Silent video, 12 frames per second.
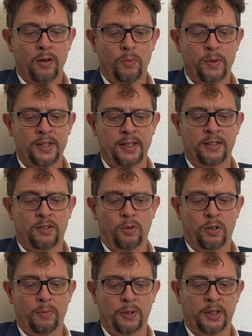with its
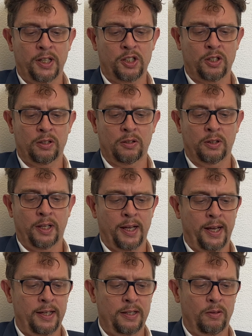recommendation on
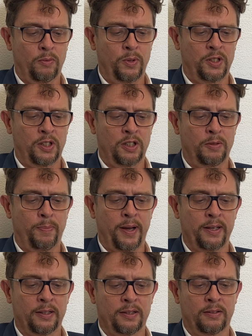AI, which
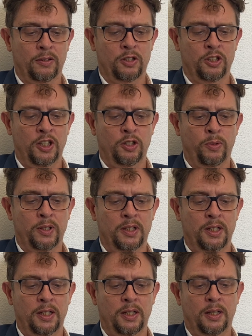inspired the
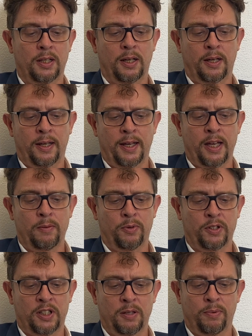G20 AI
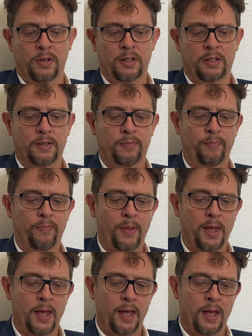principles.
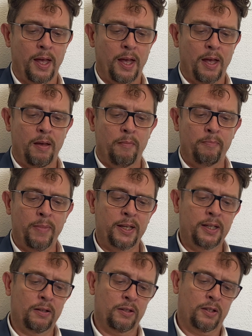
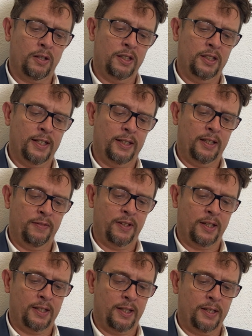Many other initiatives
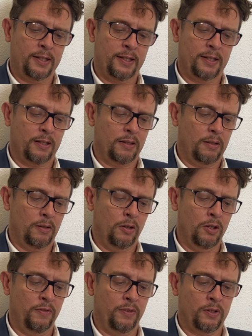exist
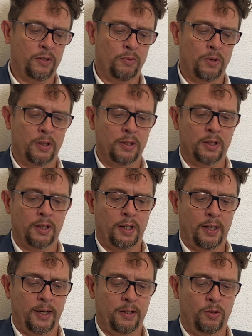all over the world
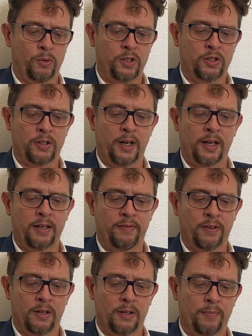at a regional
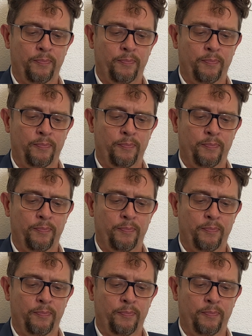level.